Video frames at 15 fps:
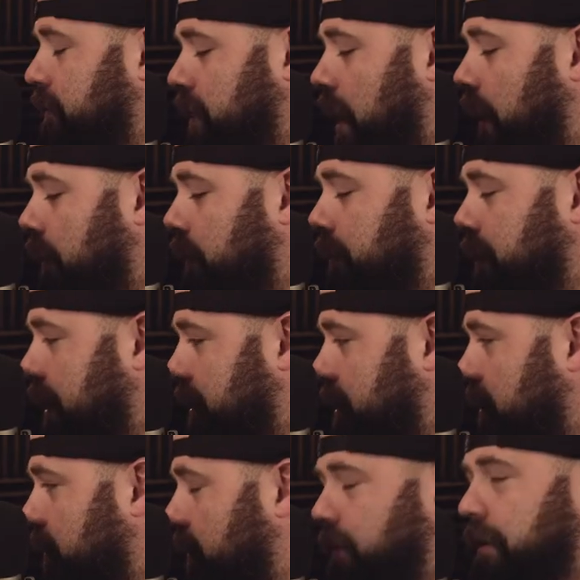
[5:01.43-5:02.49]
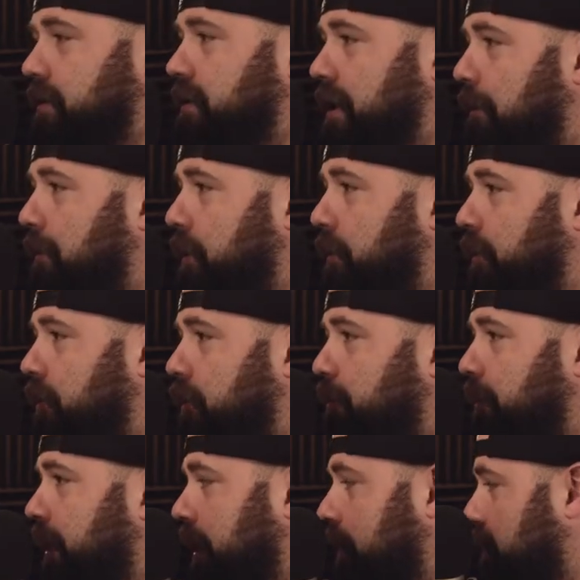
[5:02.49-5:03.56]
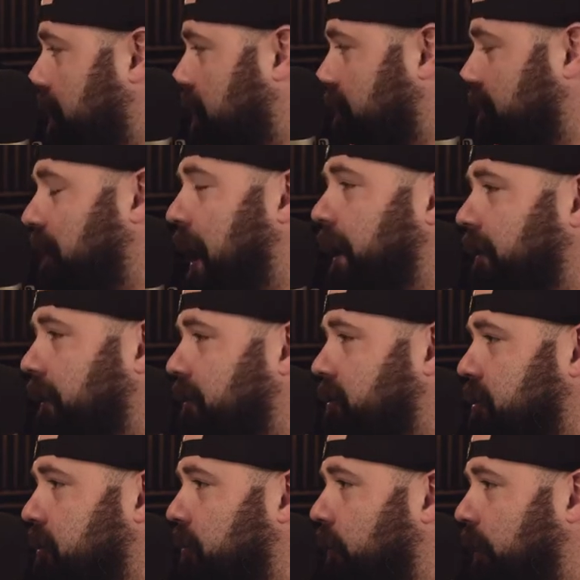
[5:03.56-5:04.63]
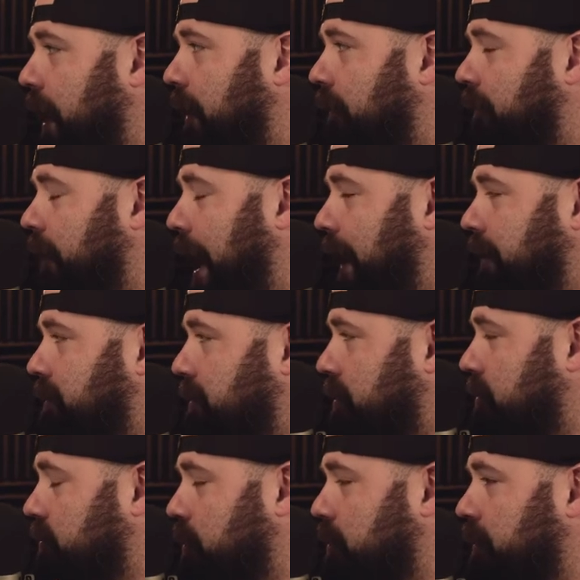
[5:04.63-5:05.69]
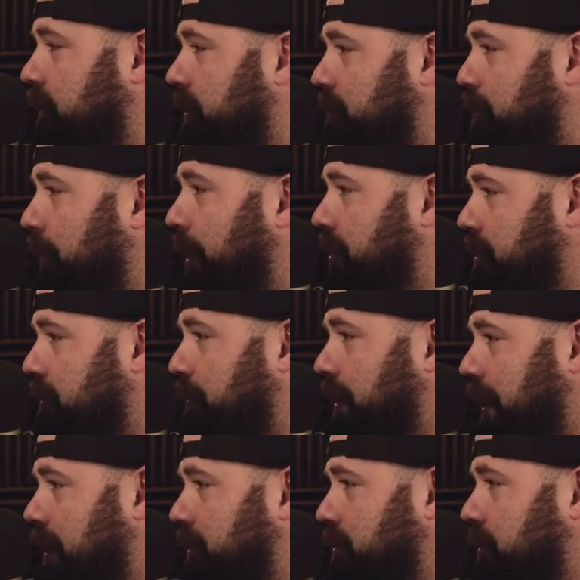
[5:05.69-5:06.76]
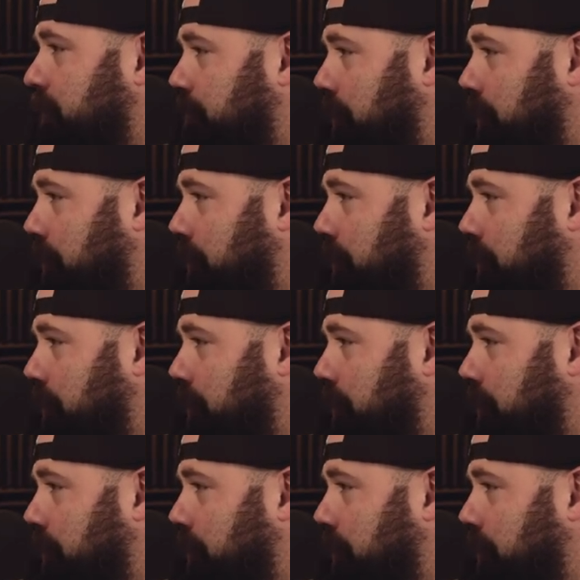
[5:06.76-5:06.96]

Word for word: taught a new technique or step into a new medium that the fact that it's new kind of acts as a source of inspiration because you're